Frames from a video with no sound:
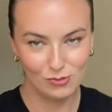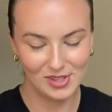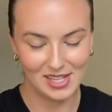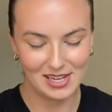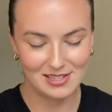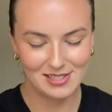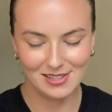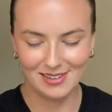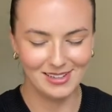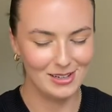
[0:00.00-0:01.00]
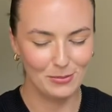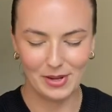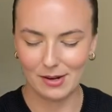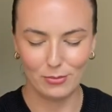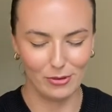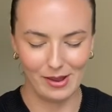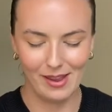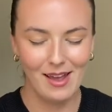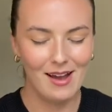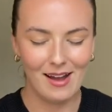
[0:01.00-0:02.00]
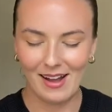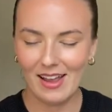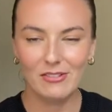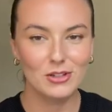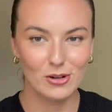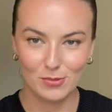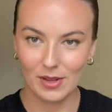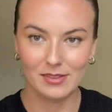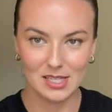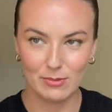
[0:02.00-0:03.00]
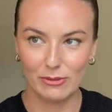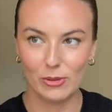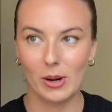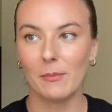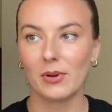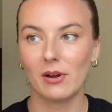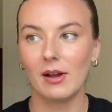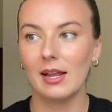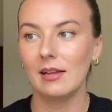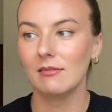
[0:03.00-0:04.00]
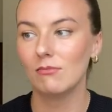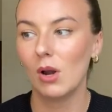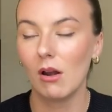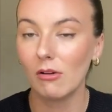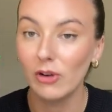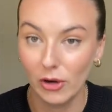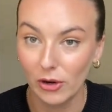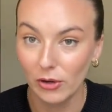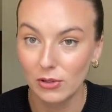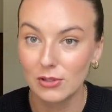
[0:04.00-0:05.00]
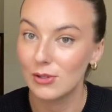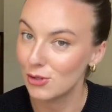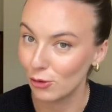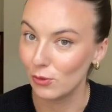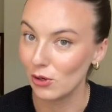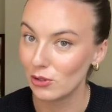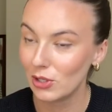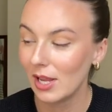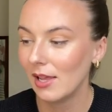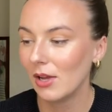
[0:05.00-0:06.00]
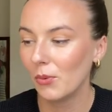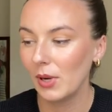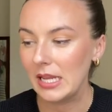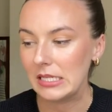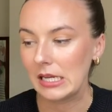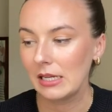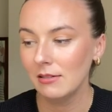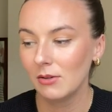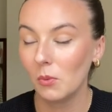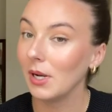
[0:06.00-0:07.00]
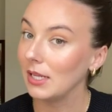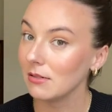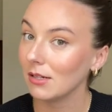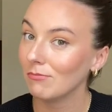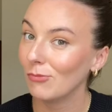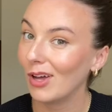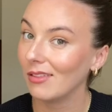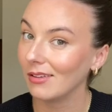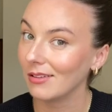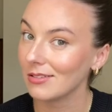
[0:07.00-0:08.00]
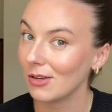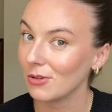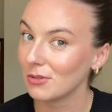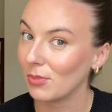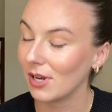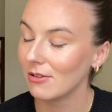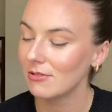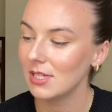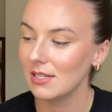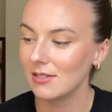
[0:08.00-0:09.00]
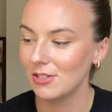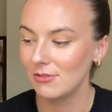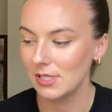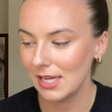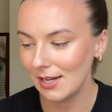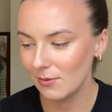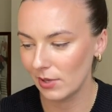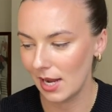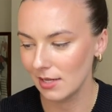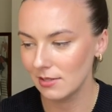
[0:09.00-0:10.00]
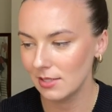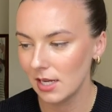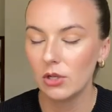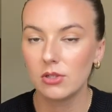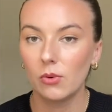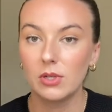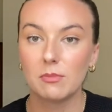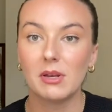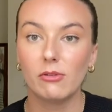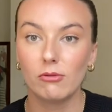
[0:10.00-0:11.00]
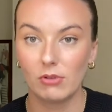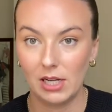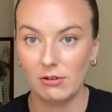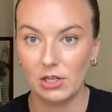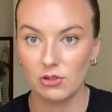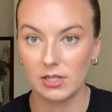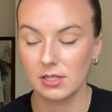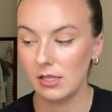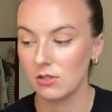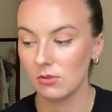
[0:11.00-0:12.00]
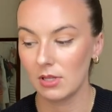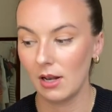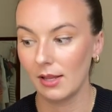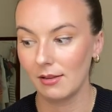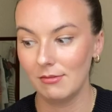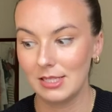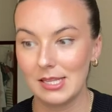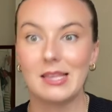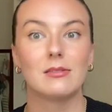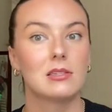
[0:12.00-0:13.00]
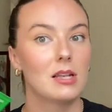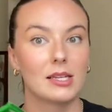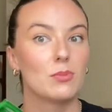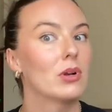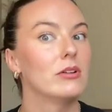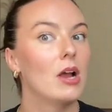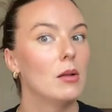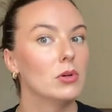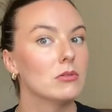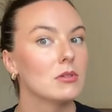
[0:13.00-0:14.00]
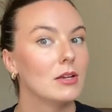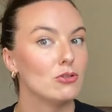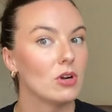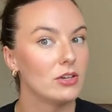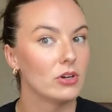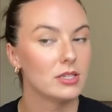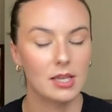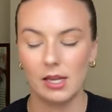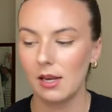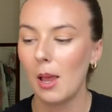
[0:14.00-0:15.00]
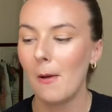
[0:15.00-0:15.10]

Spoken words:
This little bad boy. I have talked about this before, but I love her so much. Walida, I think is how it's pronounced, is a New Zealand brand. So it's meant for really, really dry skin. So like it says, like to put on your elbows and dry, dry skin.